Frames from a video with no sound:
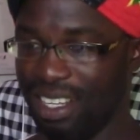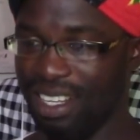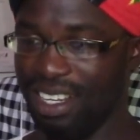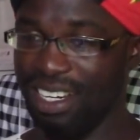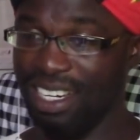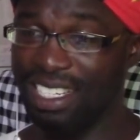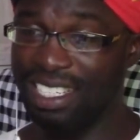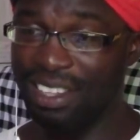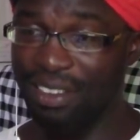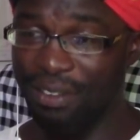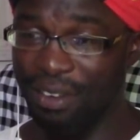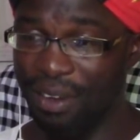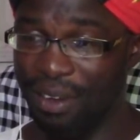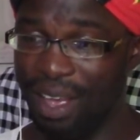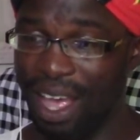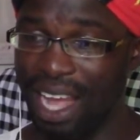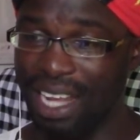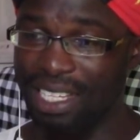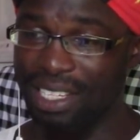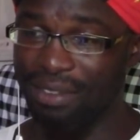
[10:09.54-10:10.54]
this is a
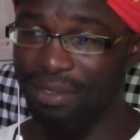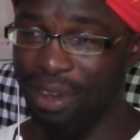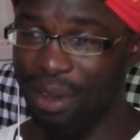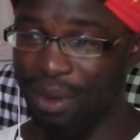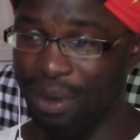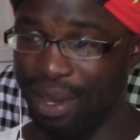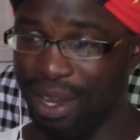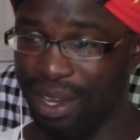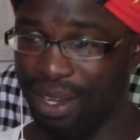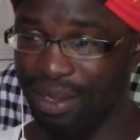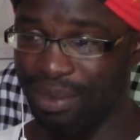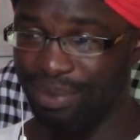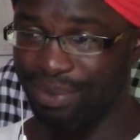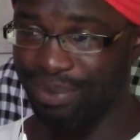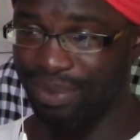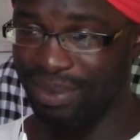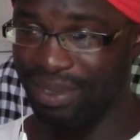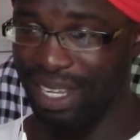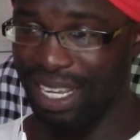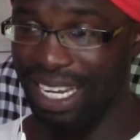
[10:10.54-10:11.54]
very active area
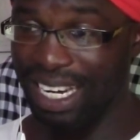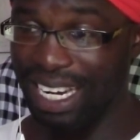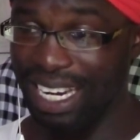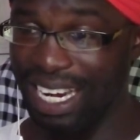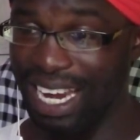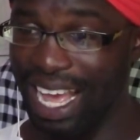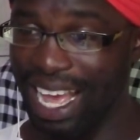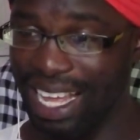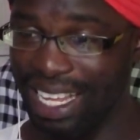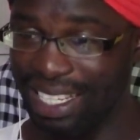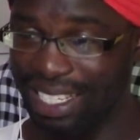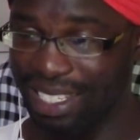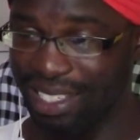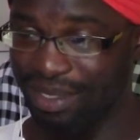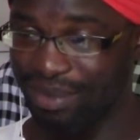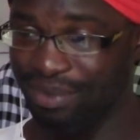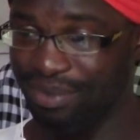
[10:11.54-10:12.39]
in the night.